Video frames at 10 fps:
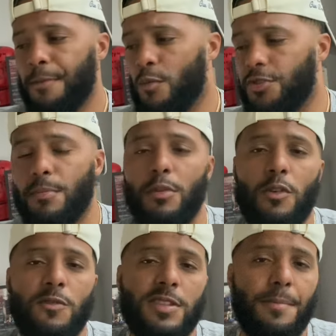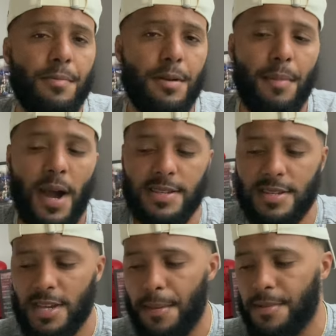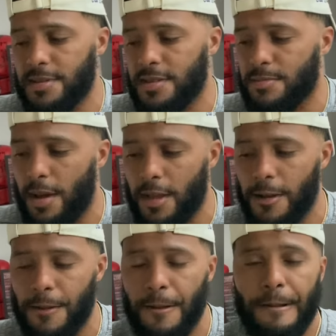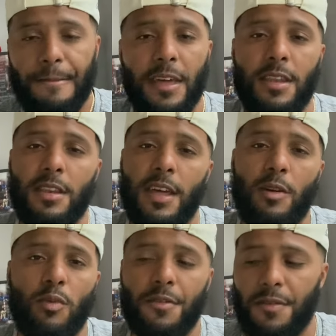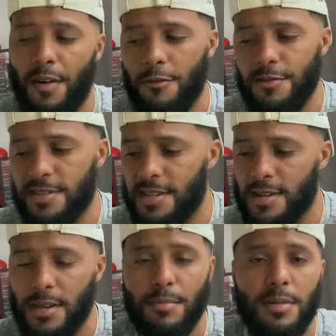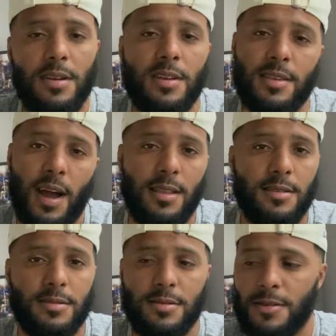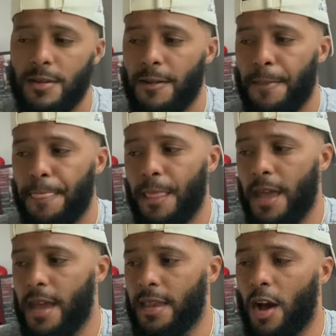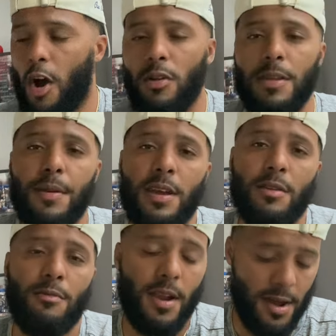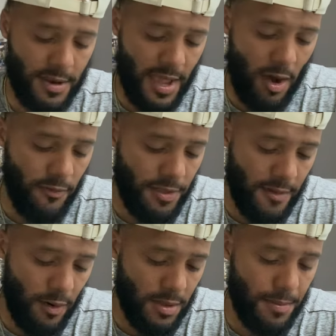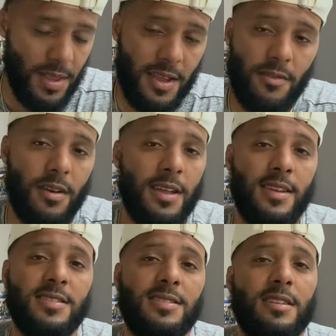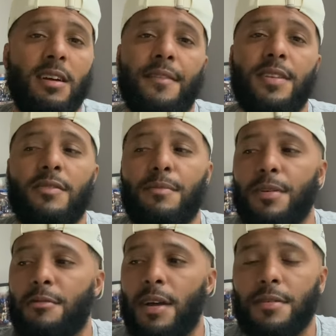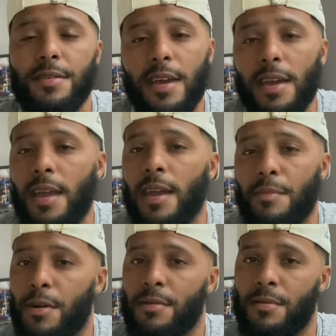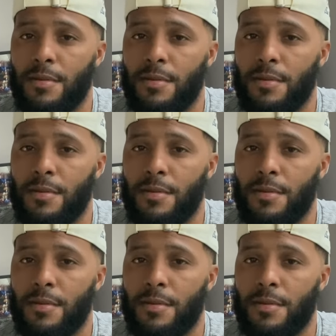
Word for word: with the moves that Premier Boxing Champions is making. In a net worth of over $600 million and only being around, they, they've only, believe it or not, they still haven't even been around a decade, bro.